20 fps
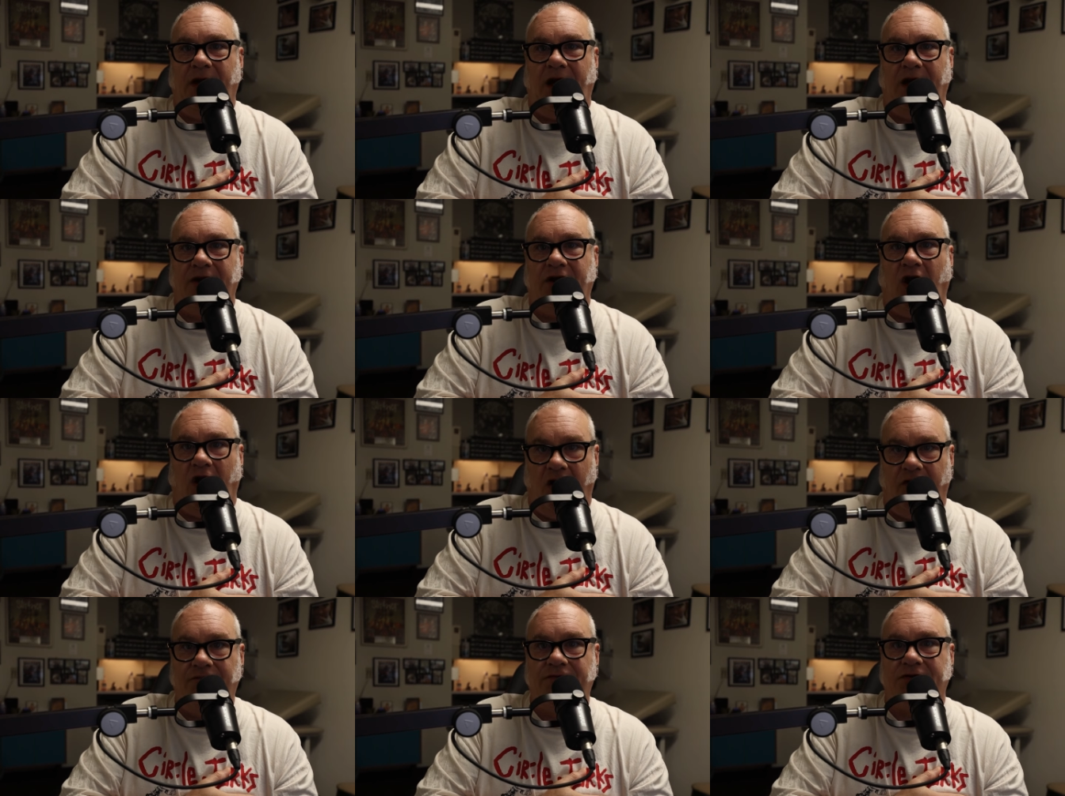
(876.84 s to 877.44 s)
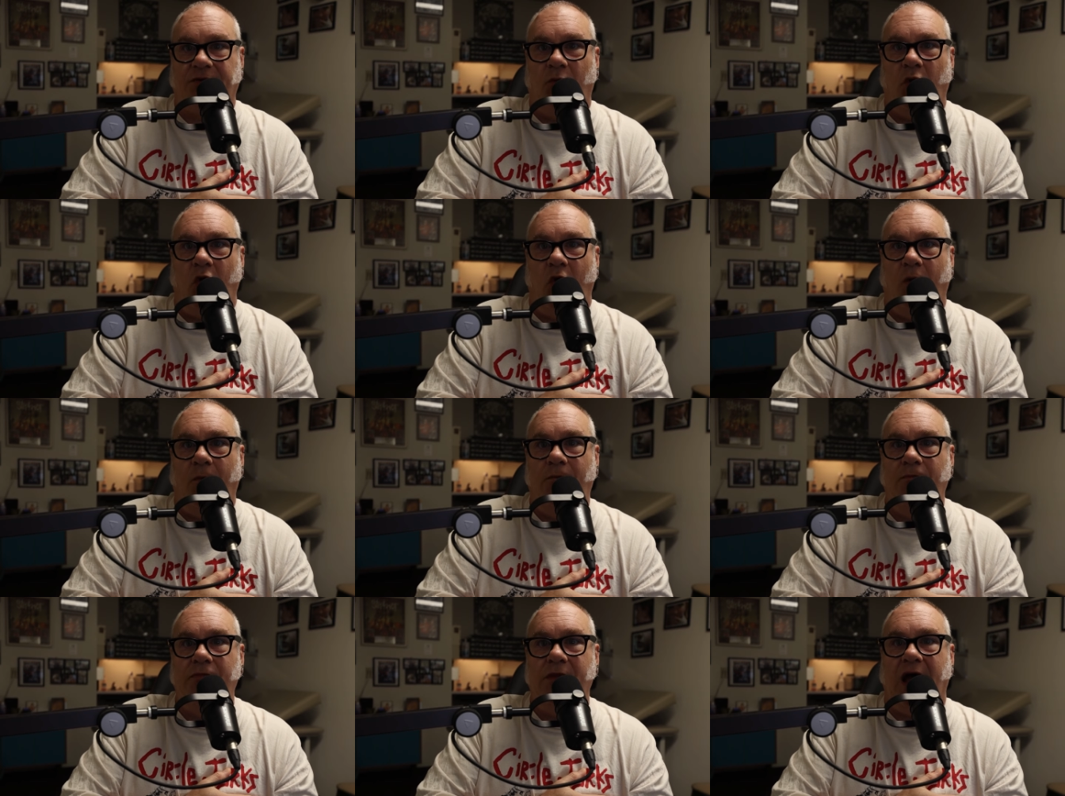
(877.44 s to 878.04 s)

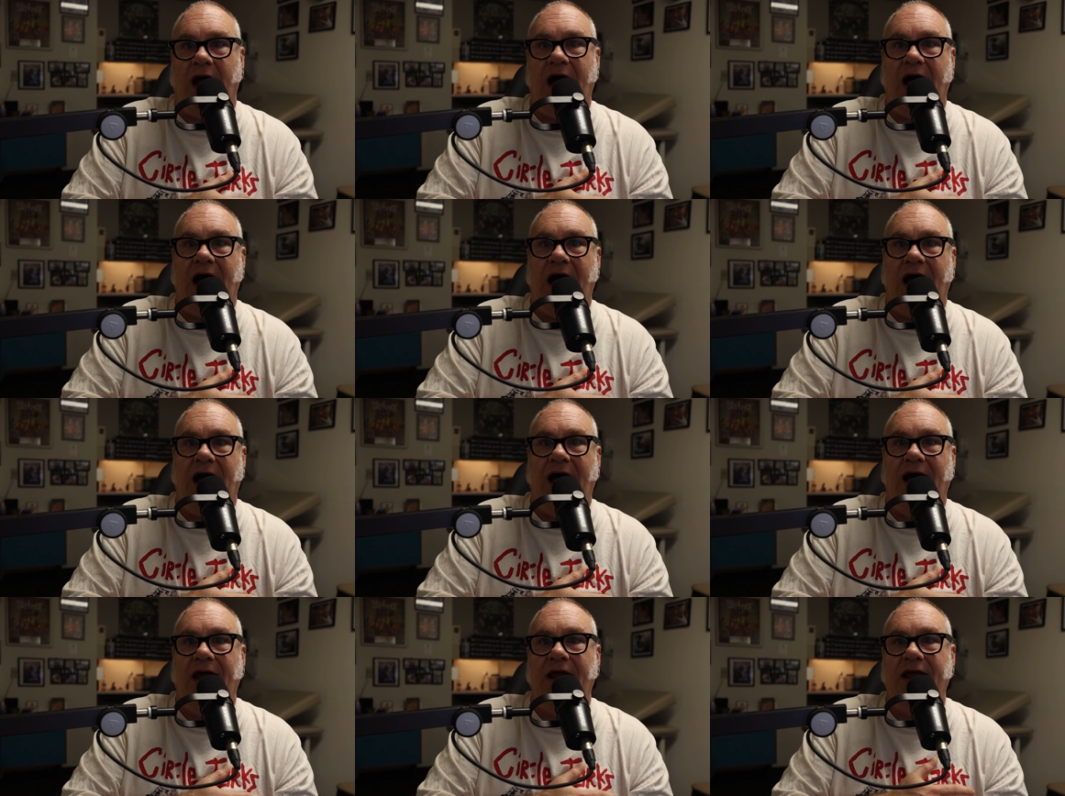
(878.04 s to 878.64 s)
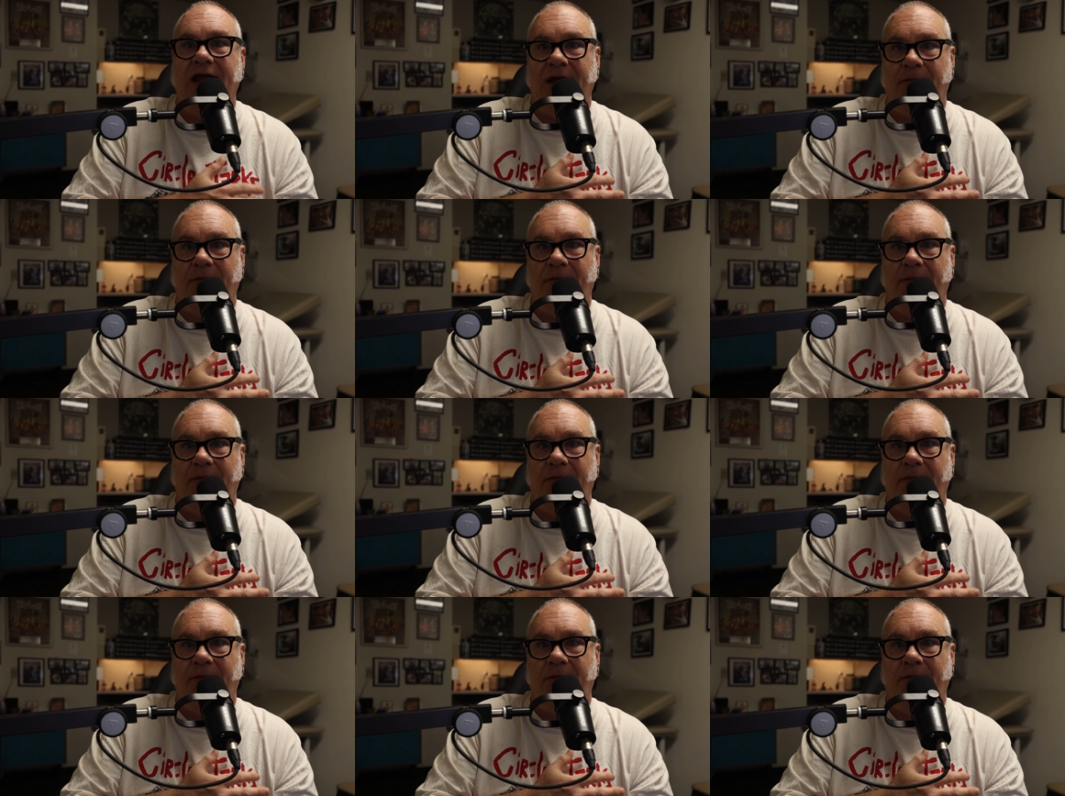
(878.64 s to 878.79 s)
uncomfortable uh,